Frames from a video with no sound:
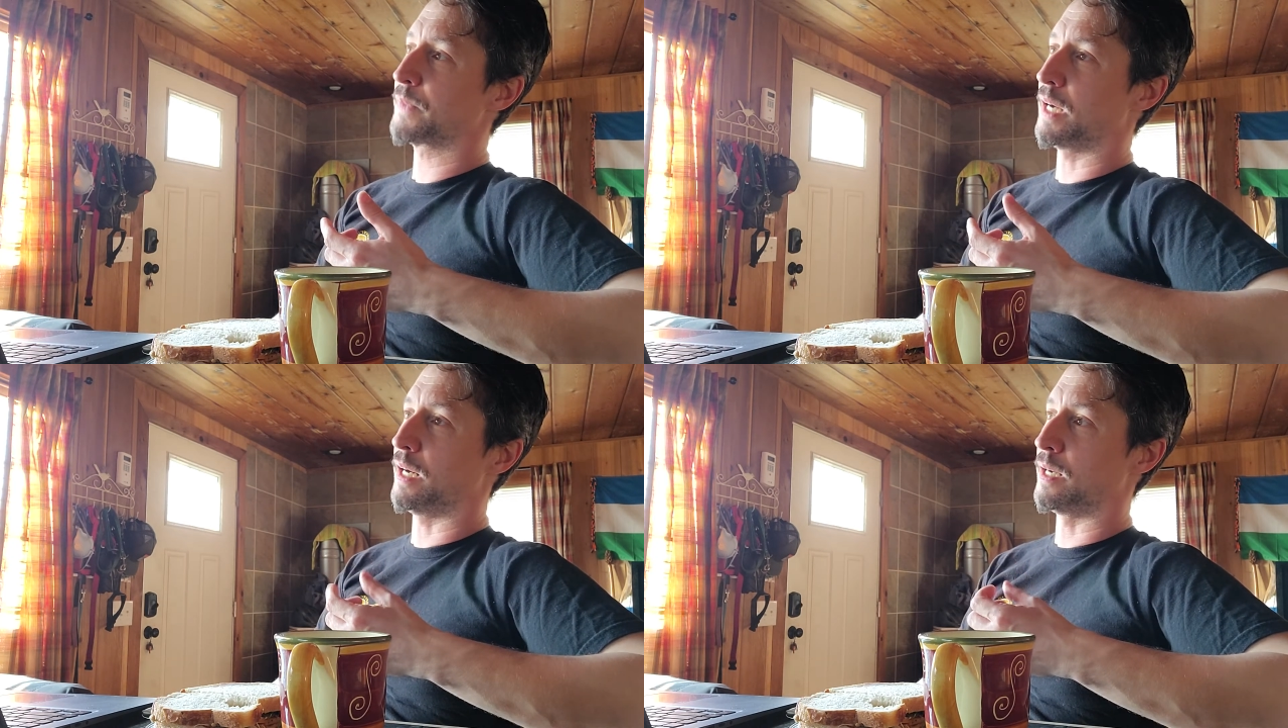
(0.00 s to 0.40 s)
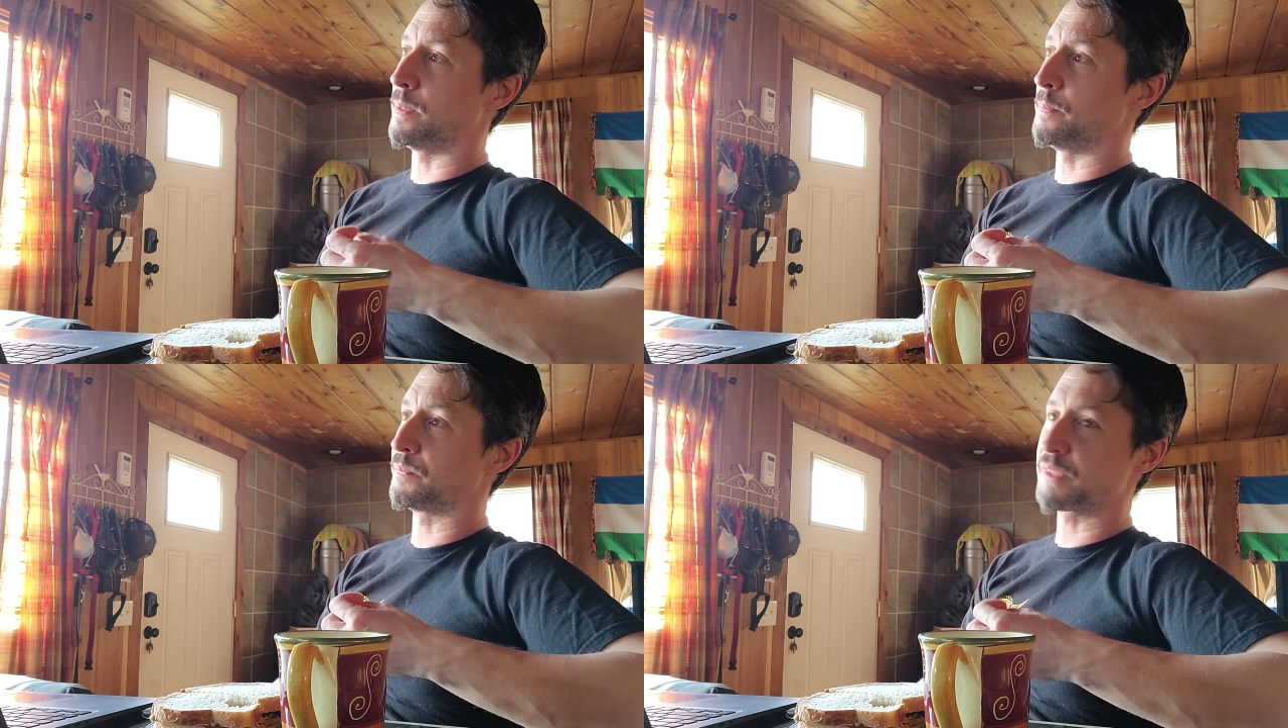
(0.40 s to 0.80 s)

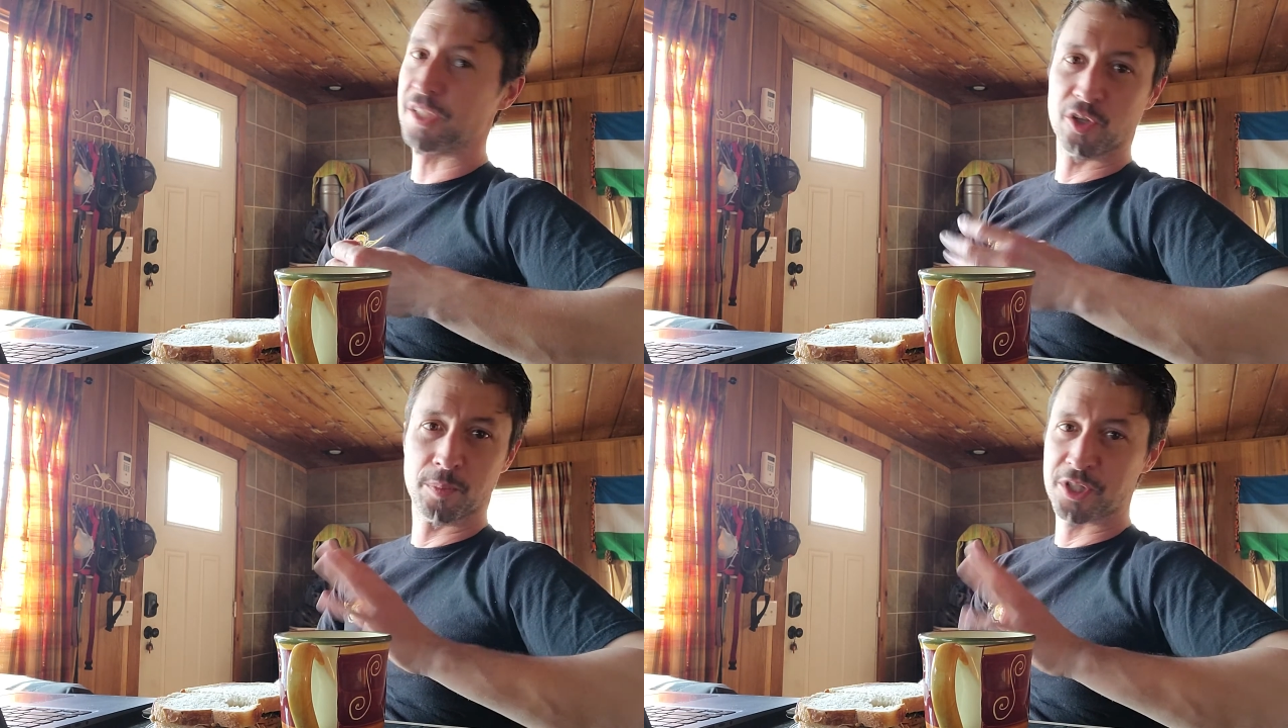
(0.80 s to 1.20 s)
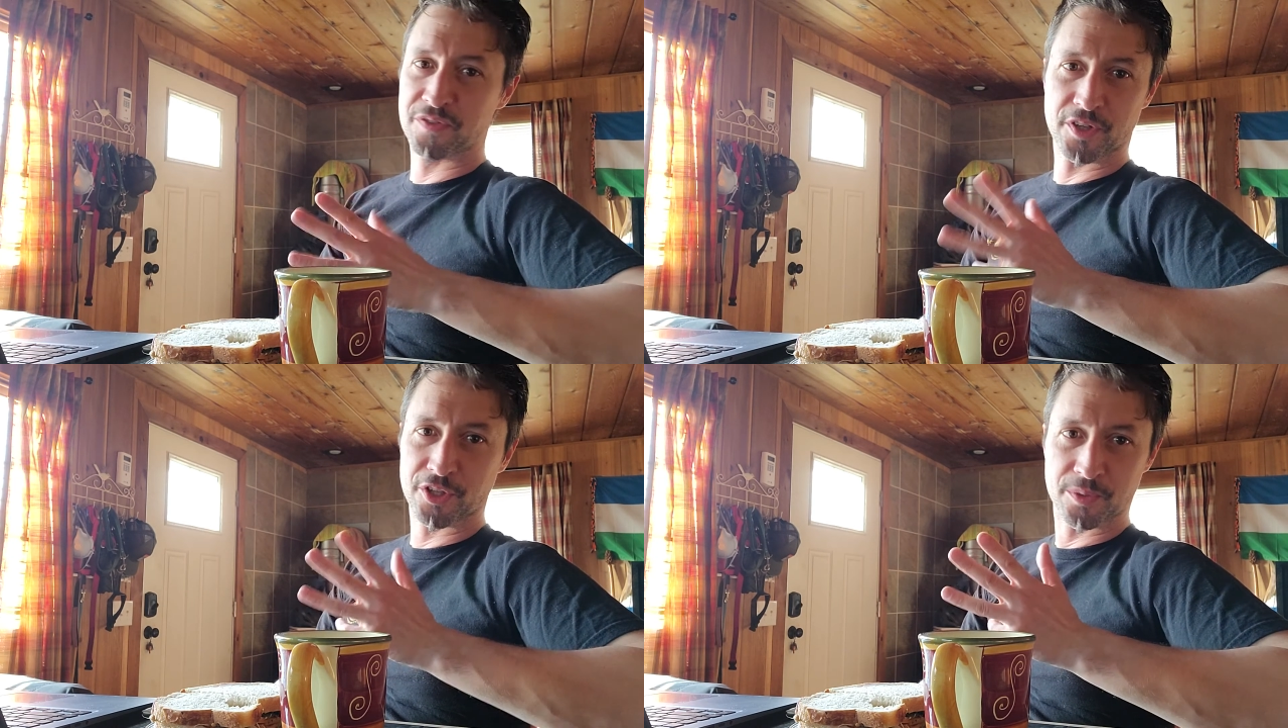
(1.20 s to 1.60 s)
you know, a bunch
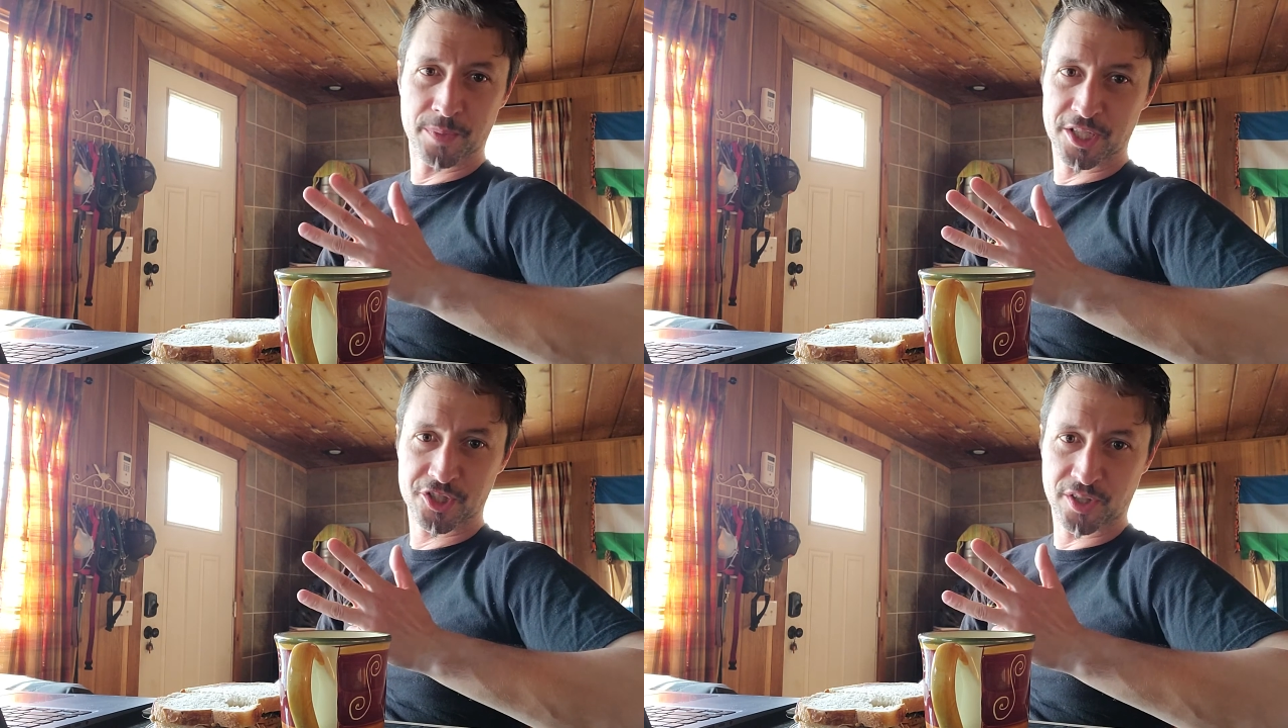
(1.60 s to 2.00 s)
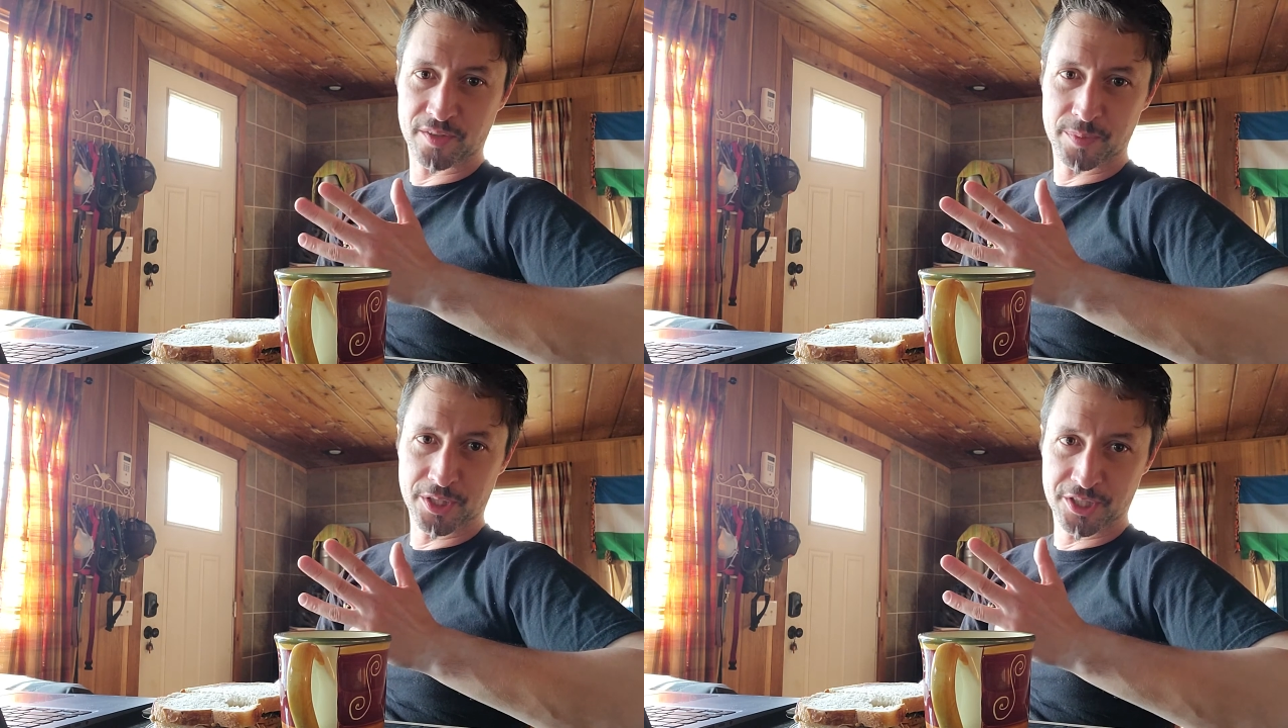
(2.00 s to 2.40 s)
of other
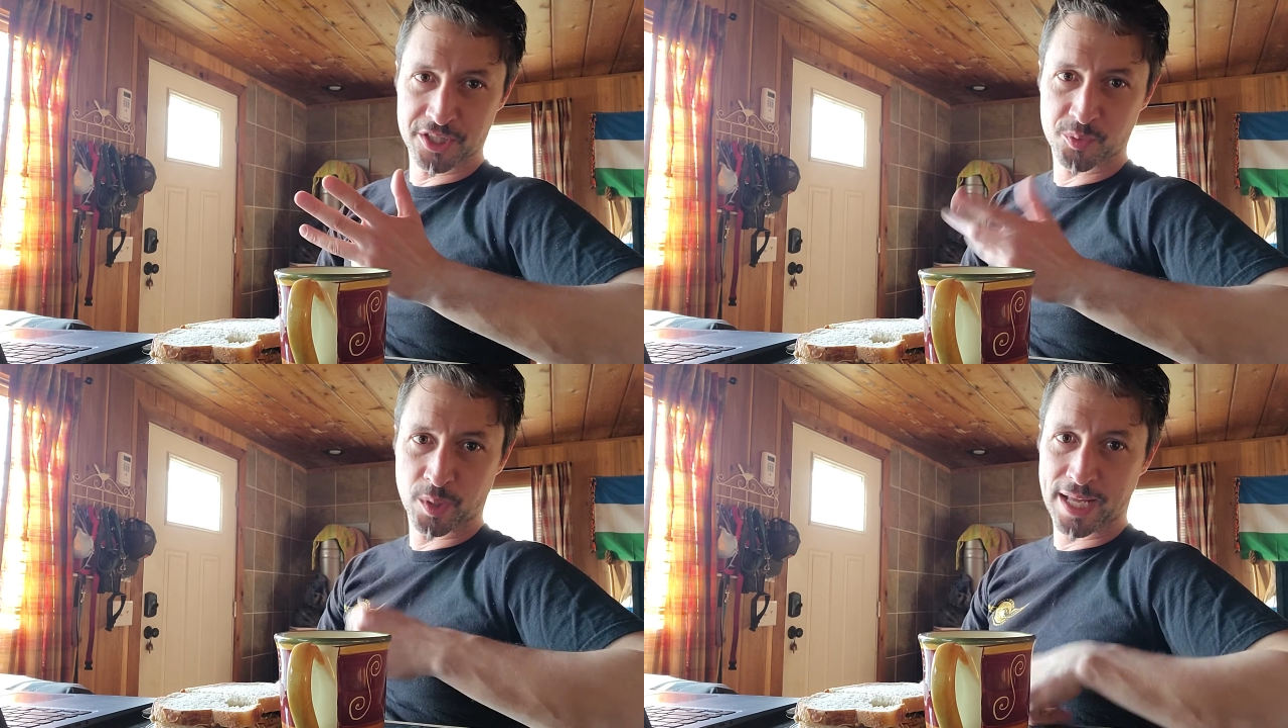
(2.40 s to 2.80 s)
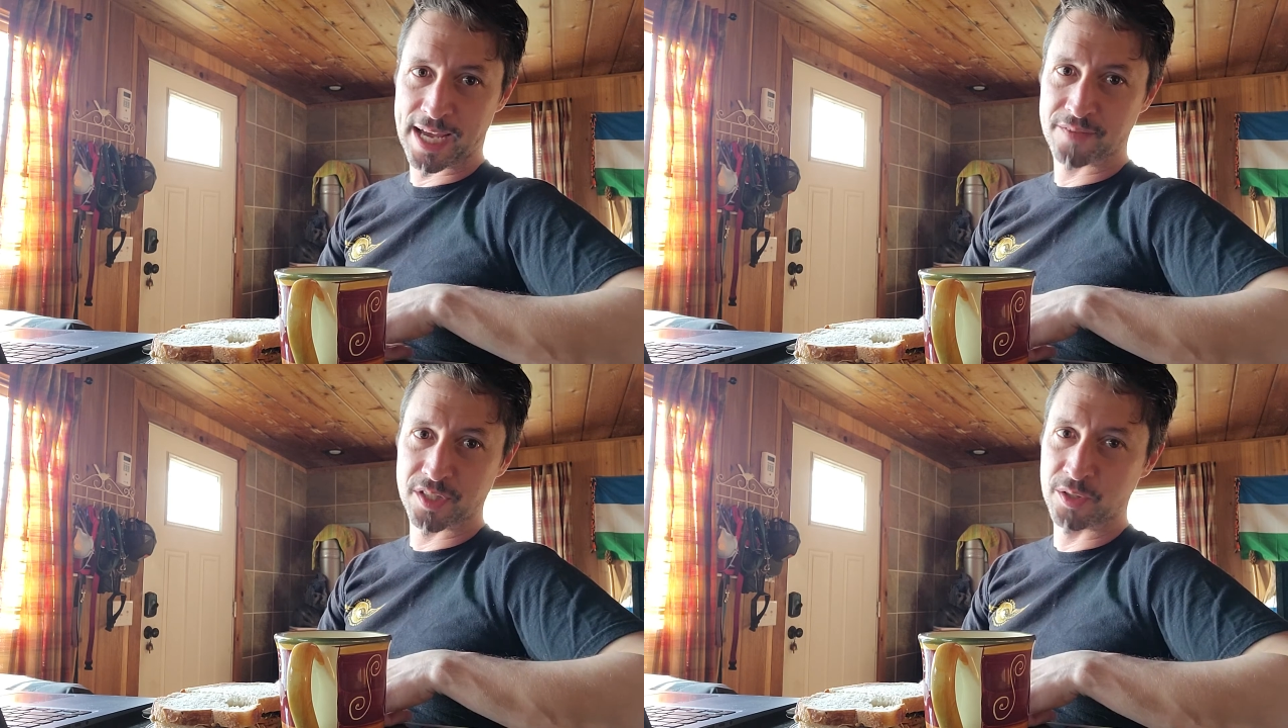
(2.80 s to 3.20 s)
administrative buildings, what
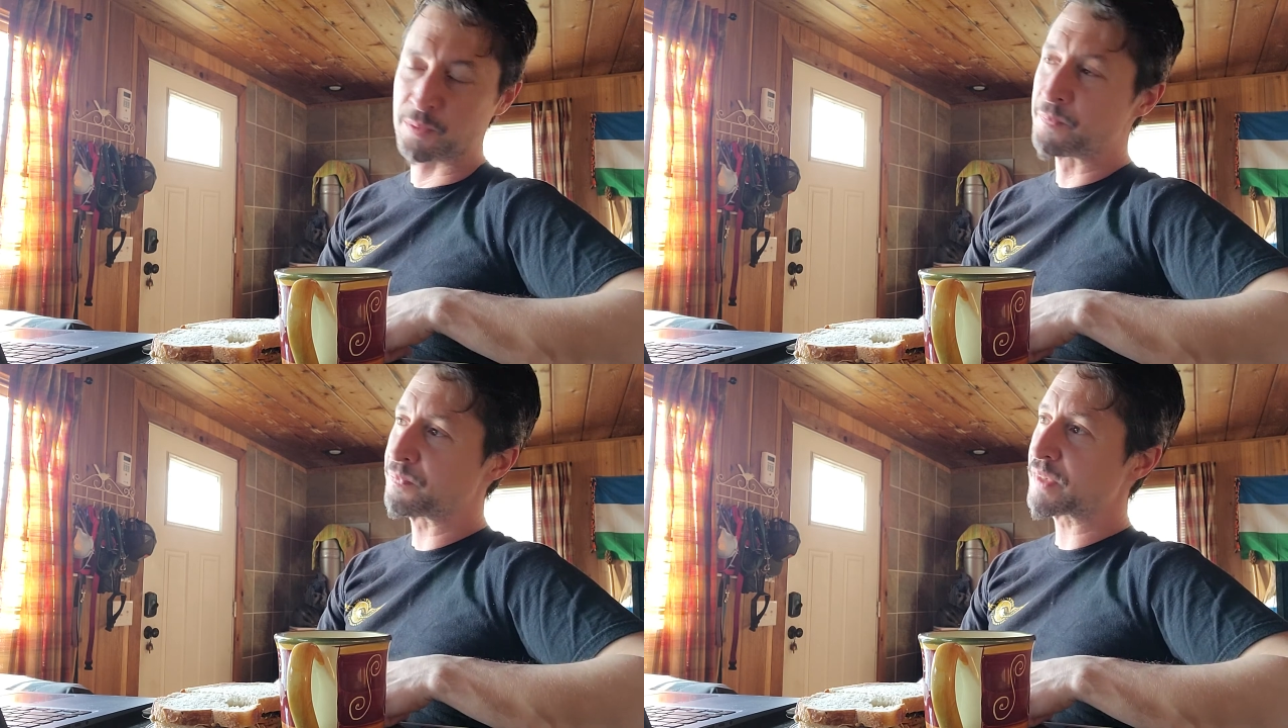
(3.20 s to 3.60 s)
have you.